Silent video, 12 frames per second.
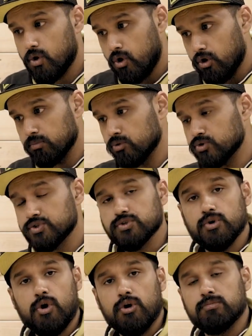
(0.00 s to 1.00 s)
almost
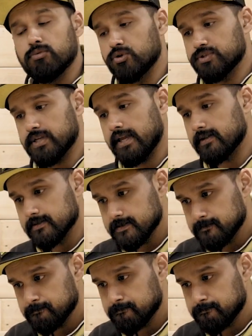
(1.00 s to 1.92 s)
all motorcycles.